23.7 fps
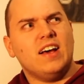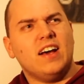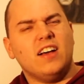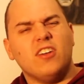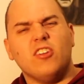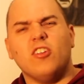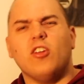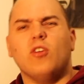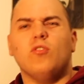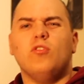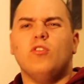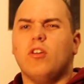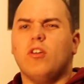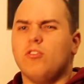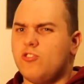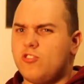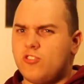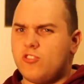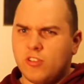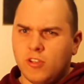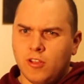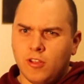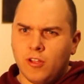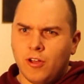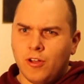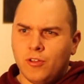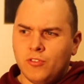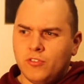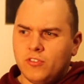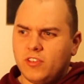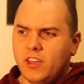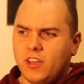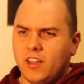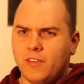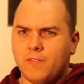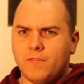I don't know,
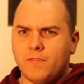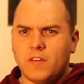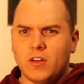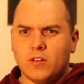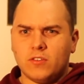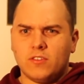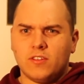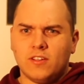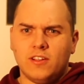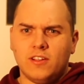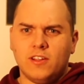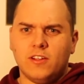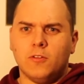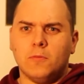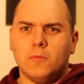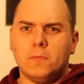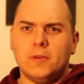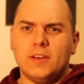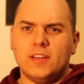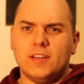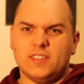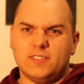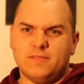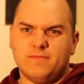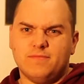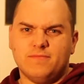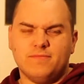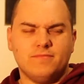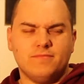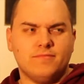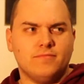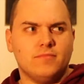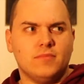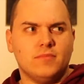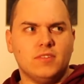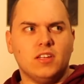nonchalant, and it felt a little bit,
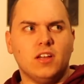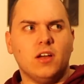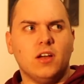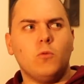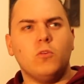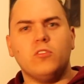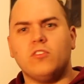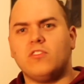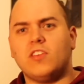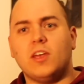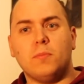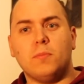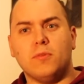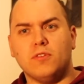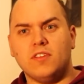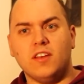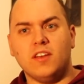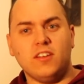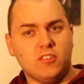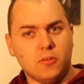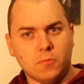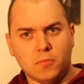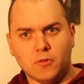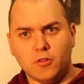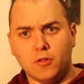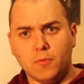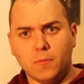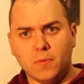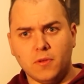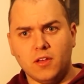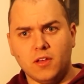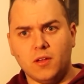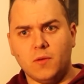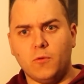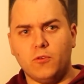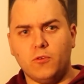I wouldn't say predictable,
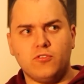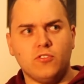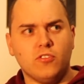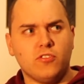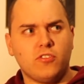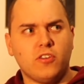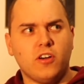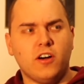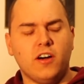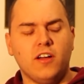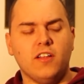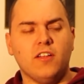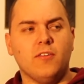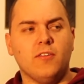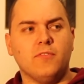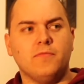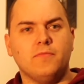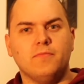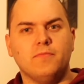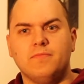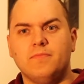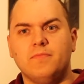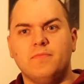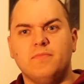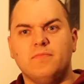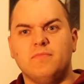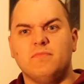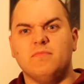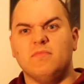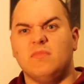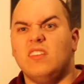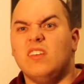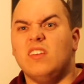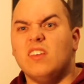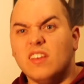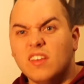but it was just kind of
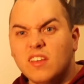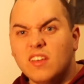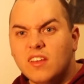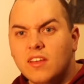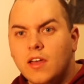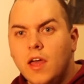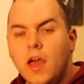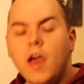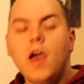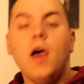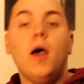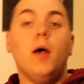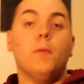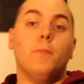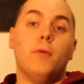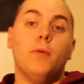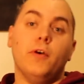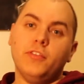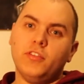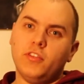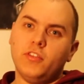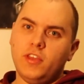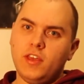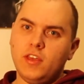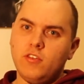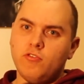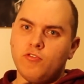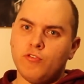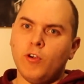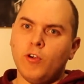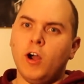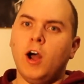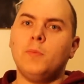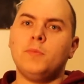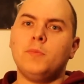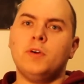meh. But the
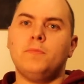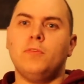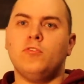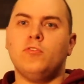drama